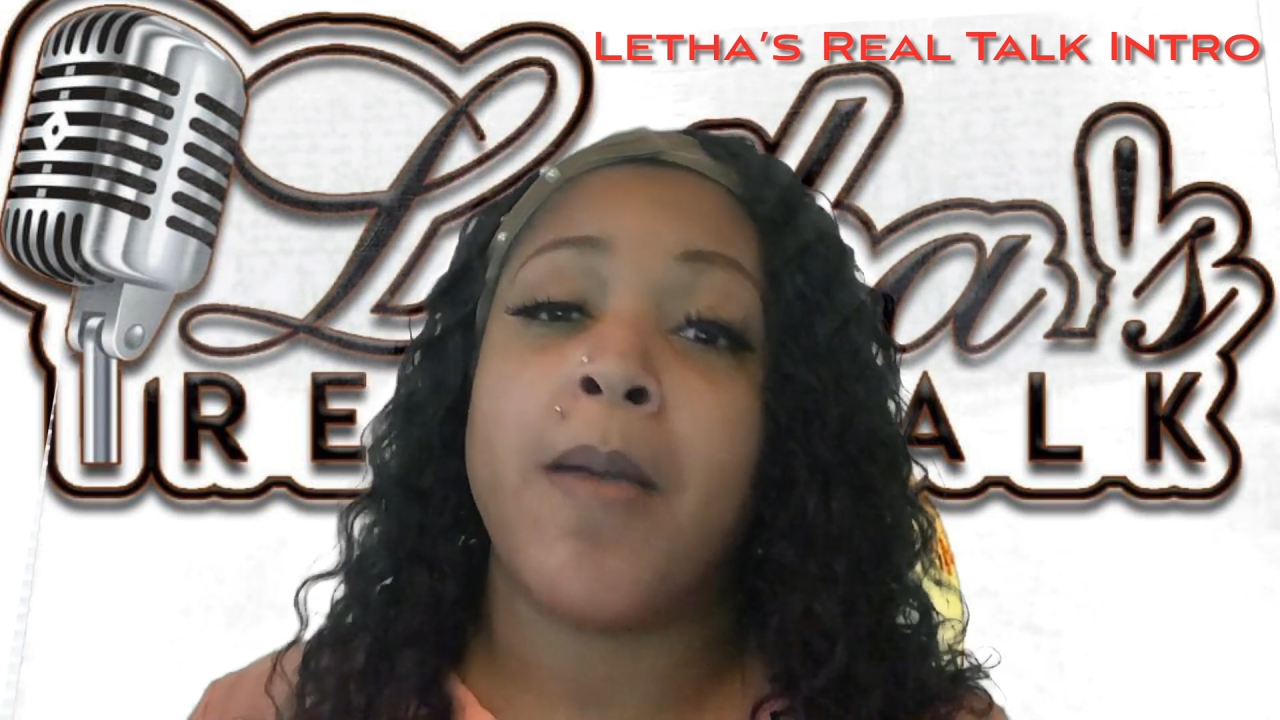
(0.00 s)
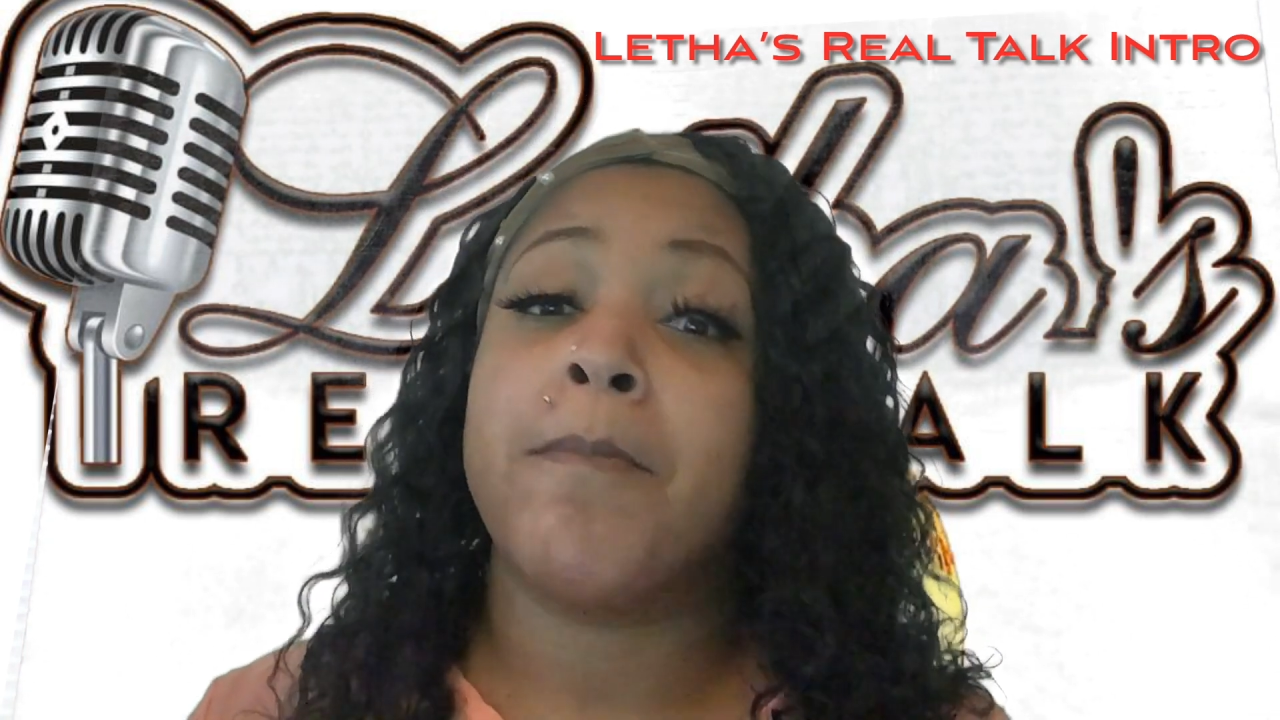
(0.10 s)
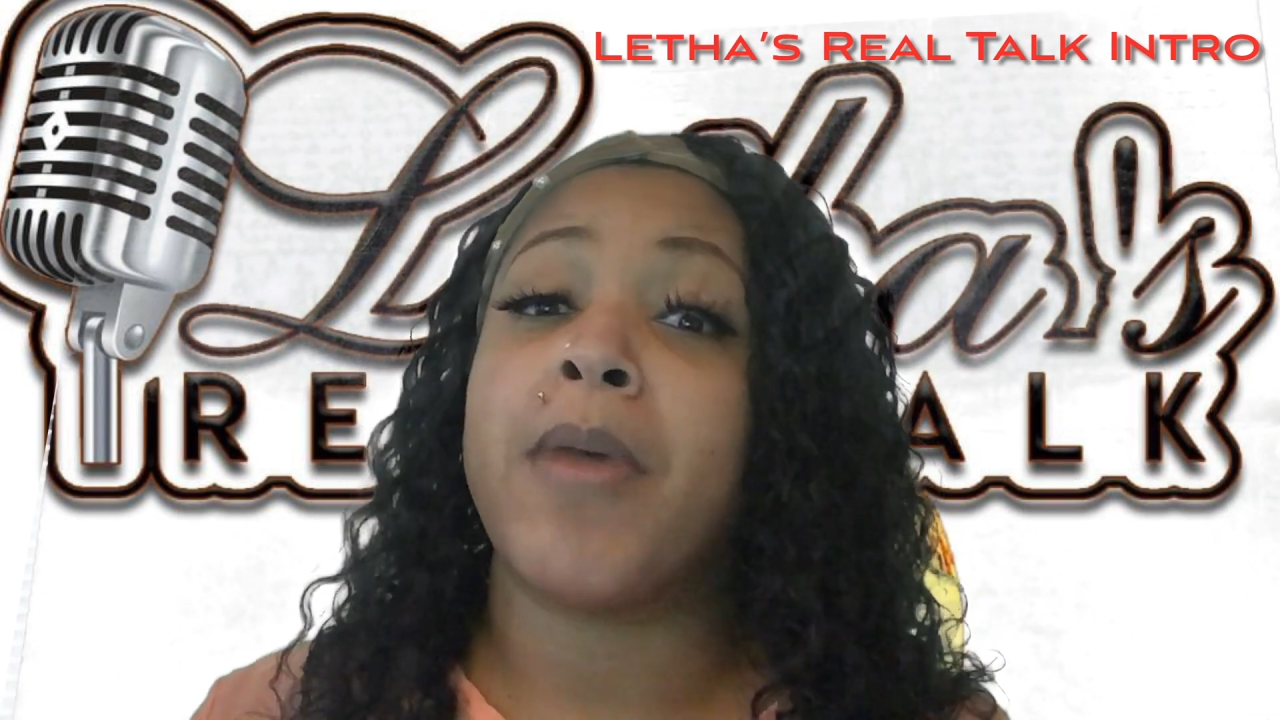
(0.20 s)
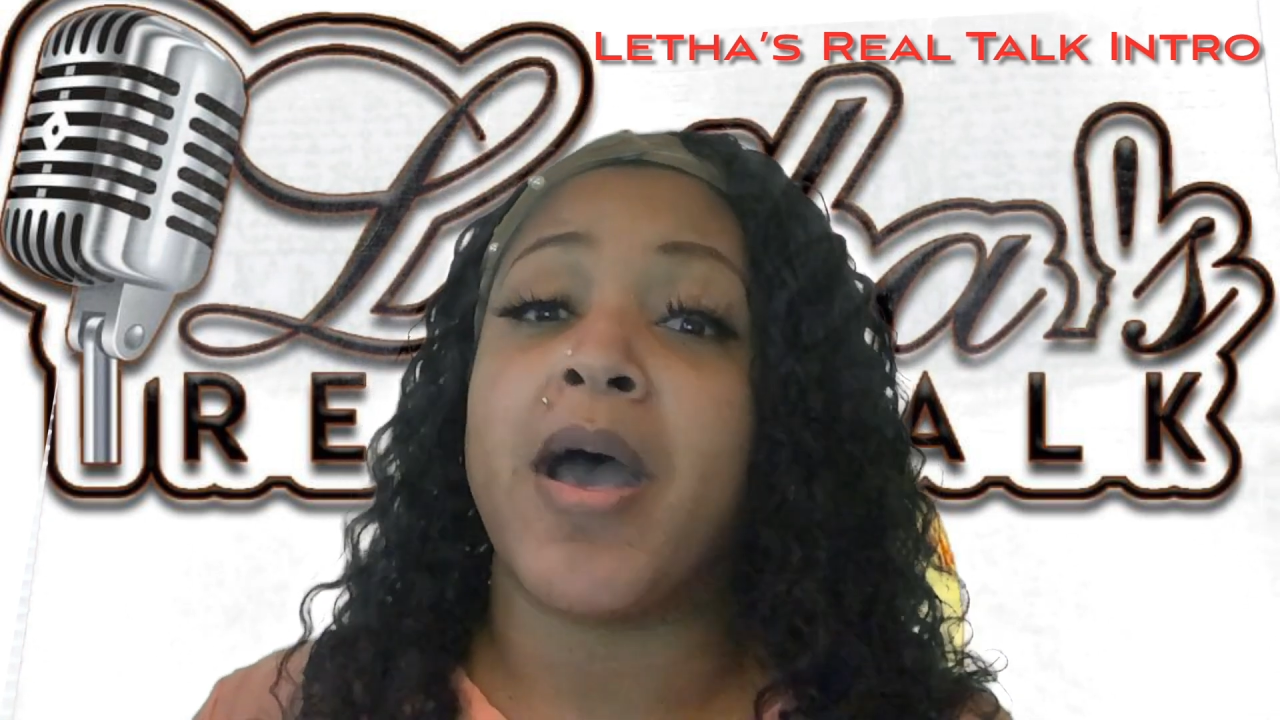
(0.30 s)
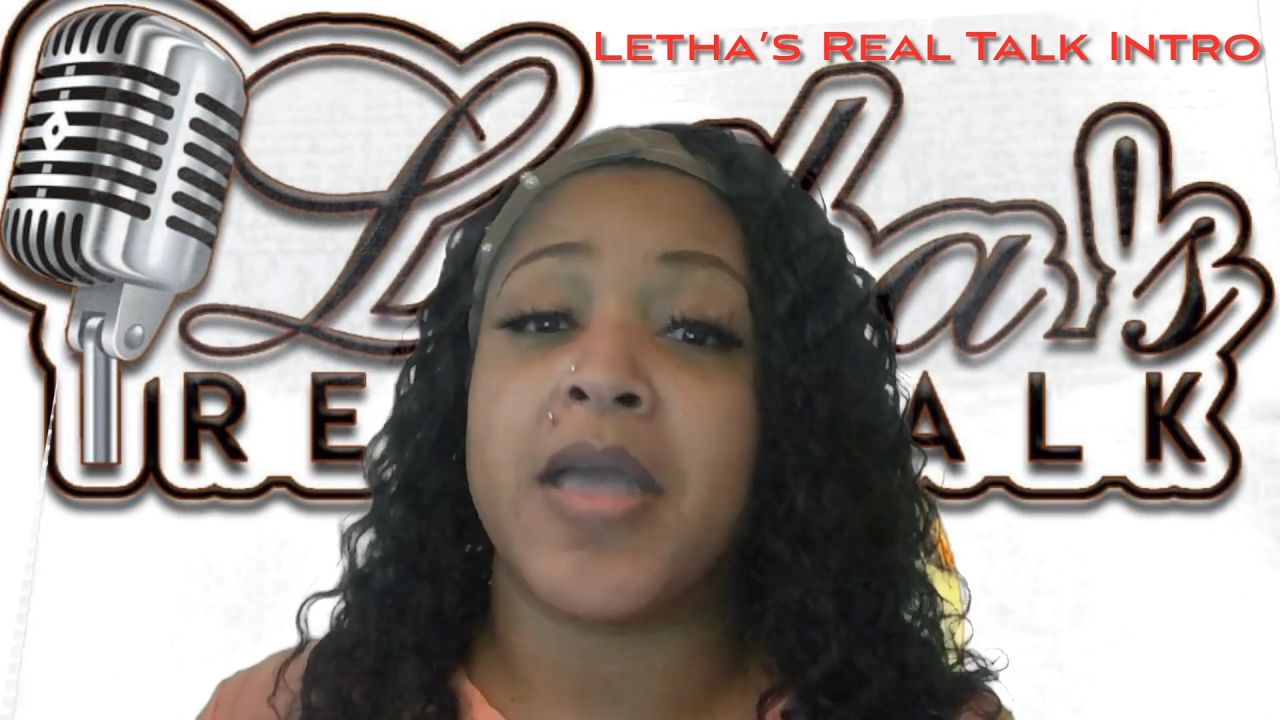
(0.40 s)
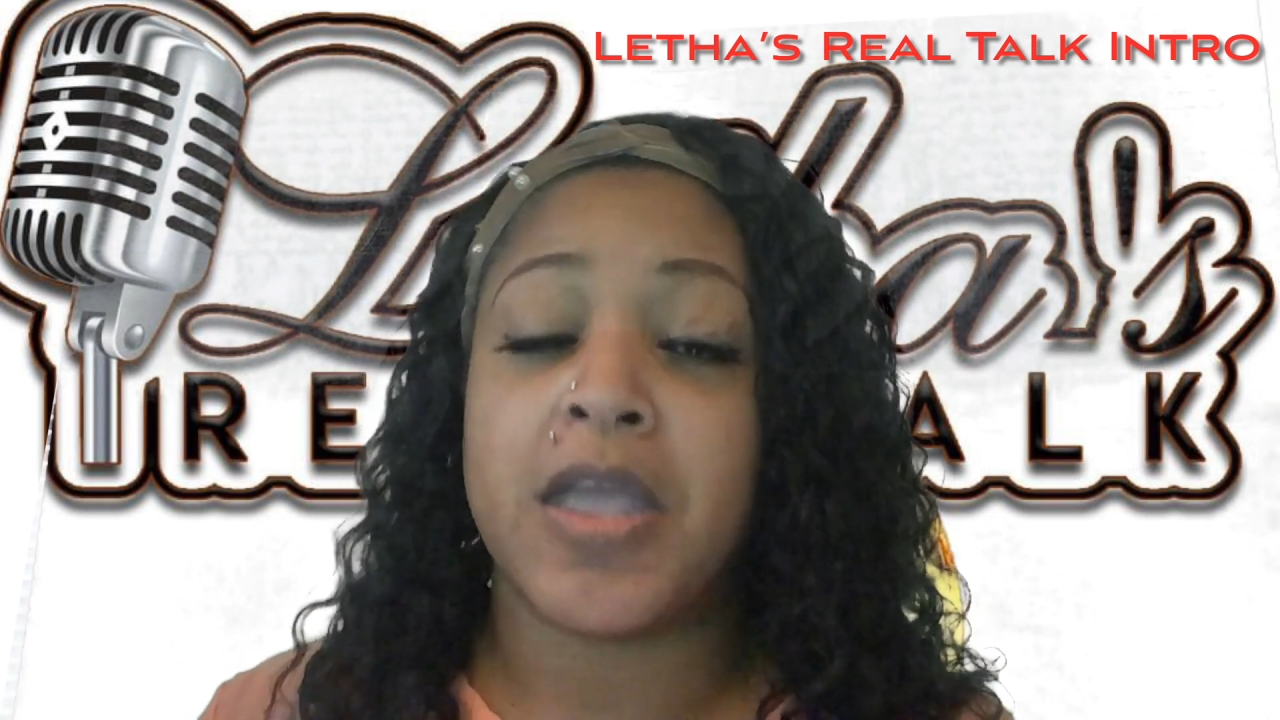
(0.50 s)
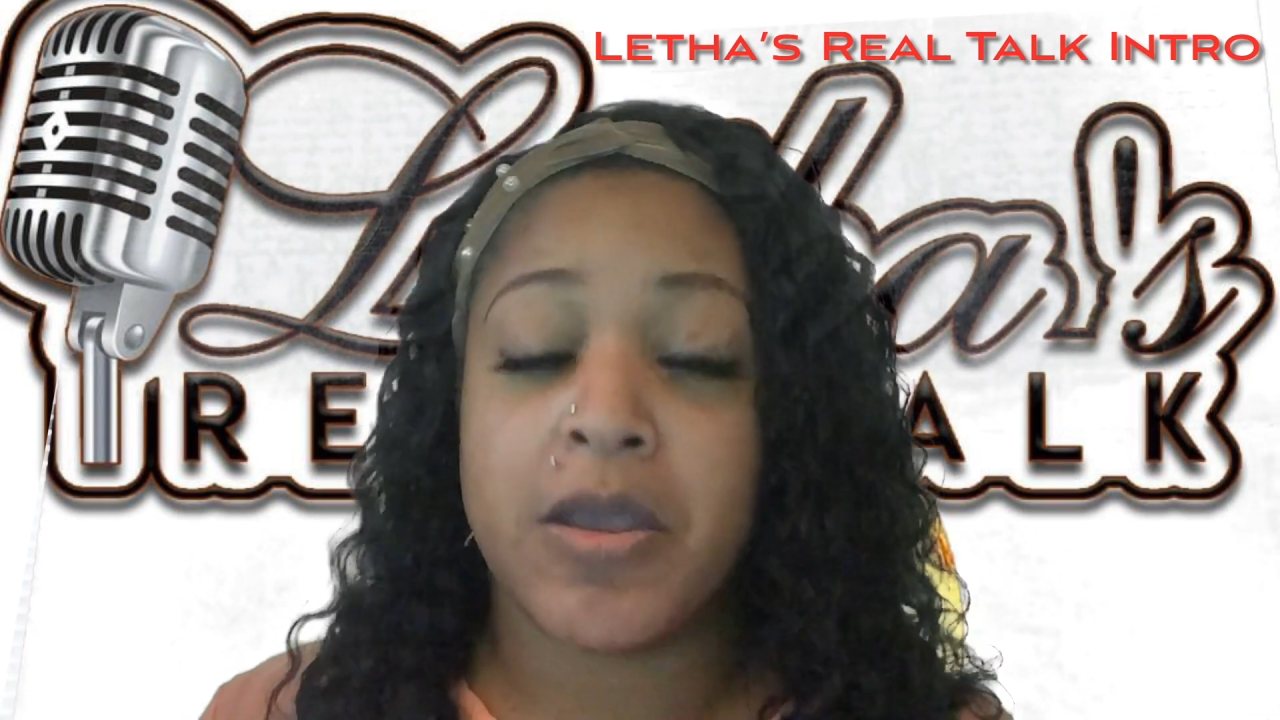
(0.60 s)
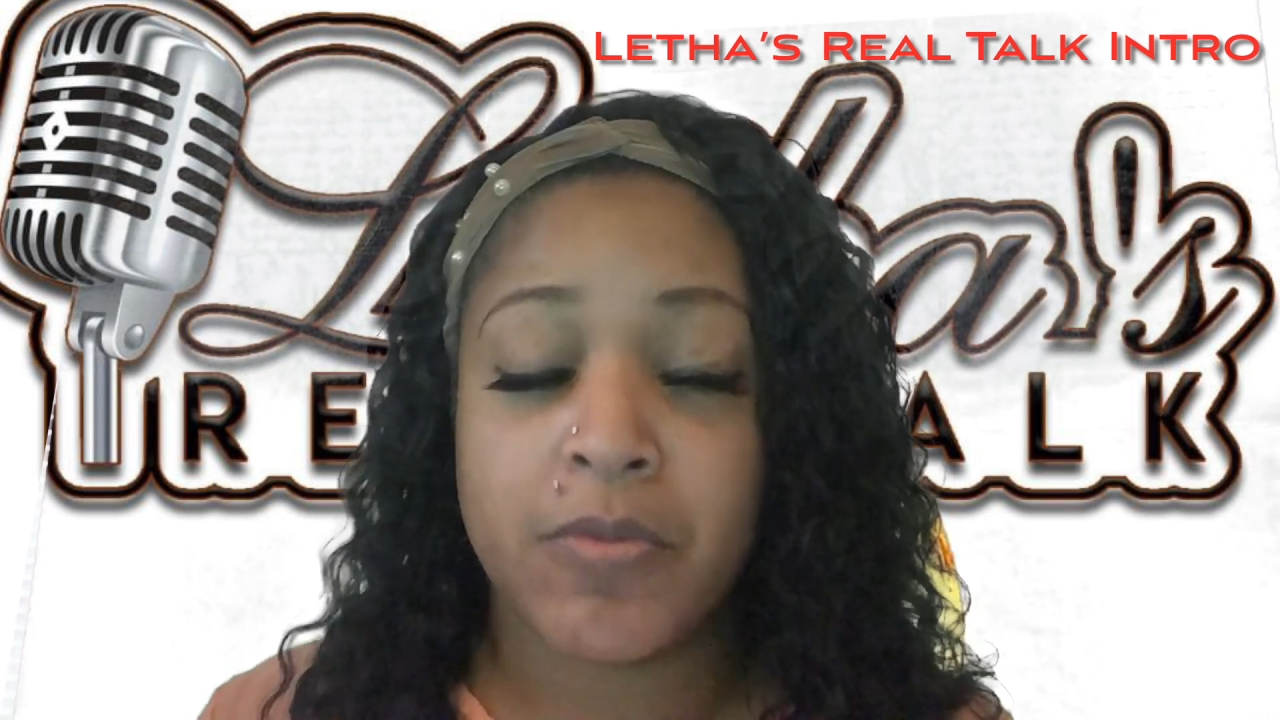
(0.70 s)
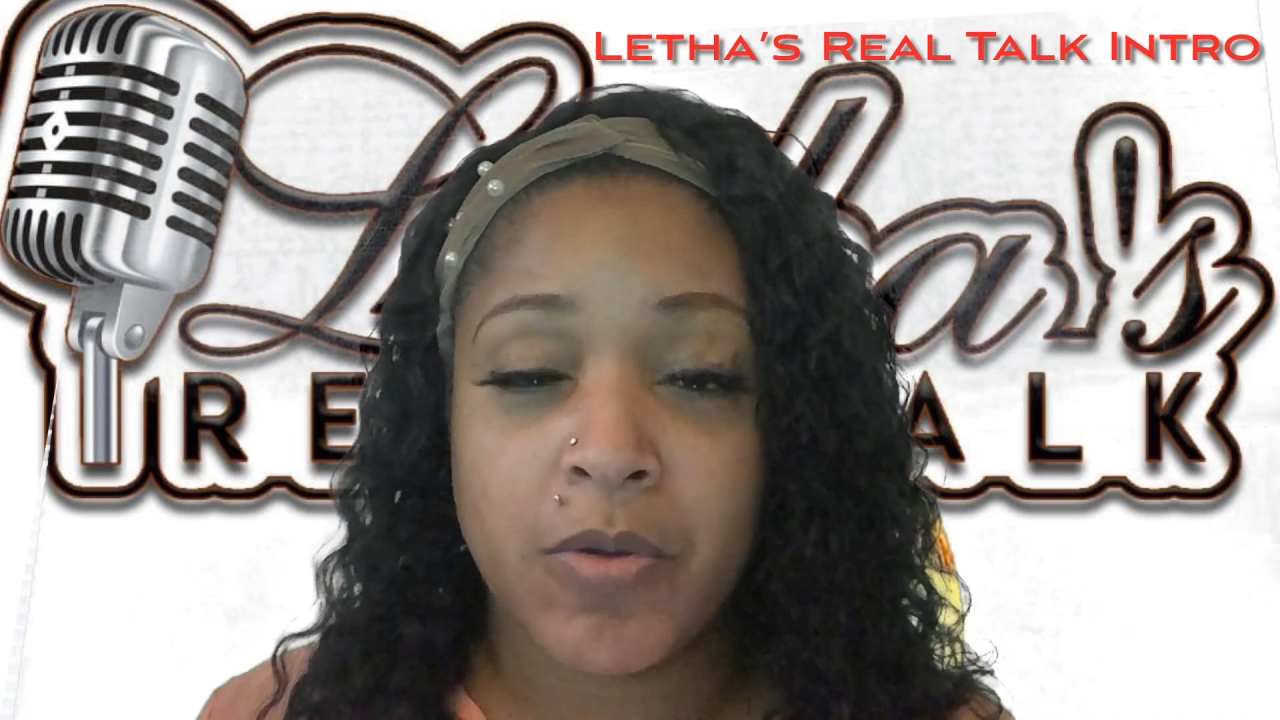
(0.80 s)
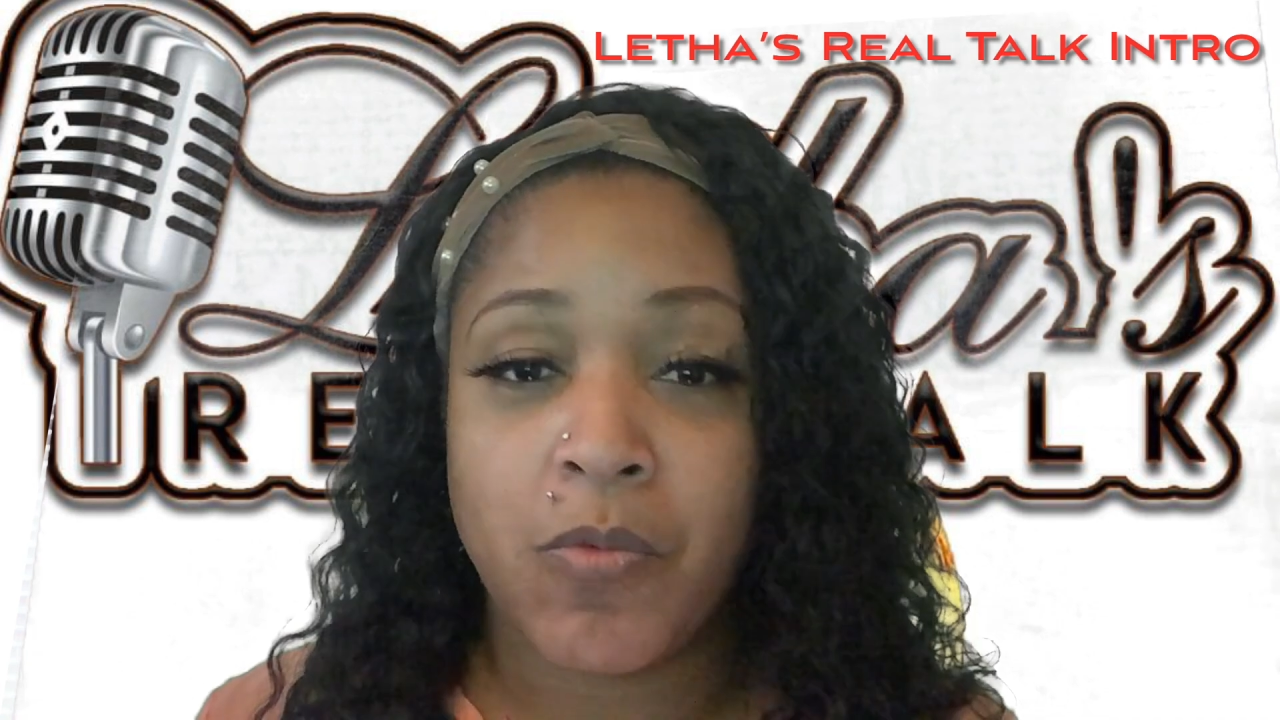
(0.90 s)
by hearing